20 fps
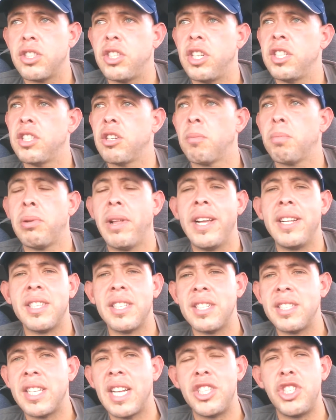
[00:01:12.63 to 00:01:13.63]
These are
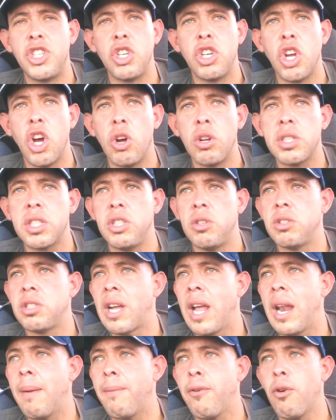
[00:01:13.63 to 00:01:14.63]
places that you go, you
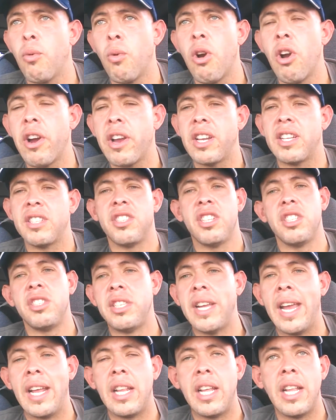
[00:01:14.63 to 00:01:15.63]
sign up for work, and it says
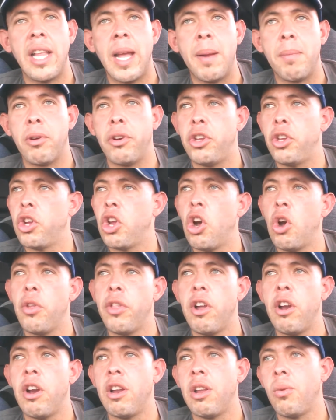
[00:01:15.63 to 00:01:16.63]
daily labor. You go
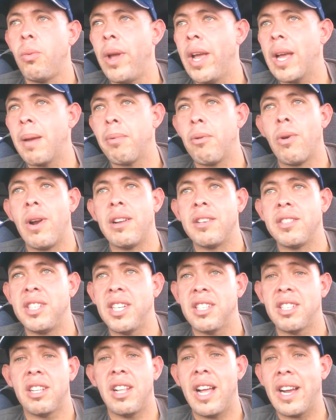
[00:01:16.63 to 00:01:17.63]
there, you wake up around
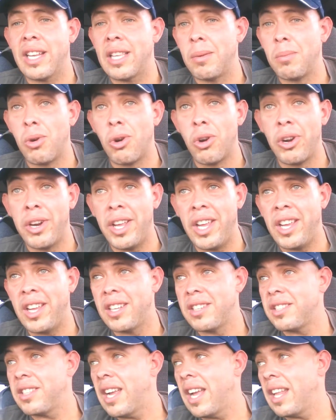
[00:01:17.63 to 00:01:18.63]
6 o'clock in the morning,
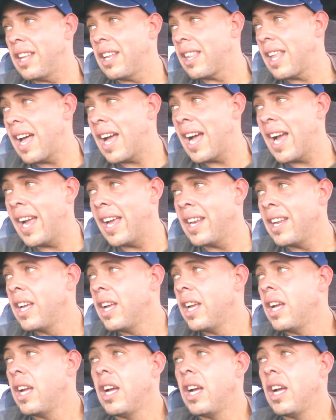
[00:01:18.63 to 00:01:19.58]
you stand in line.